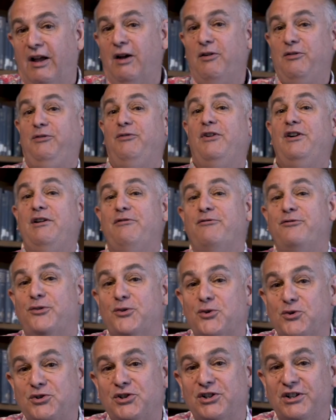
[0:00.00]
I was very
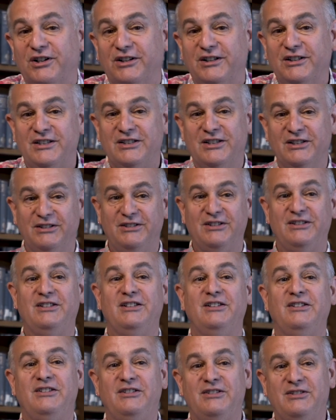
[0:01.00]
fortunate
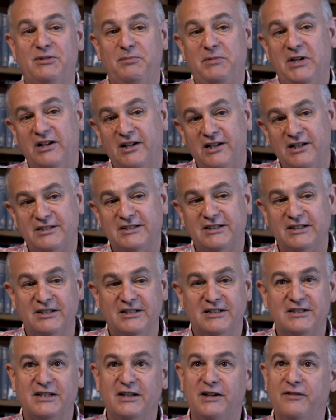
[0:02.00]
to be asked to
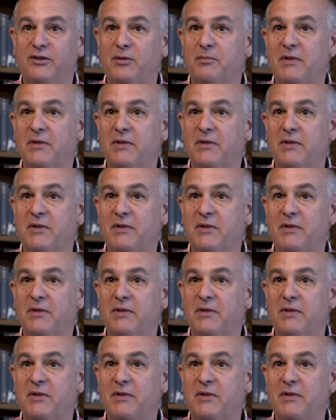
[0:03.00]
conserve the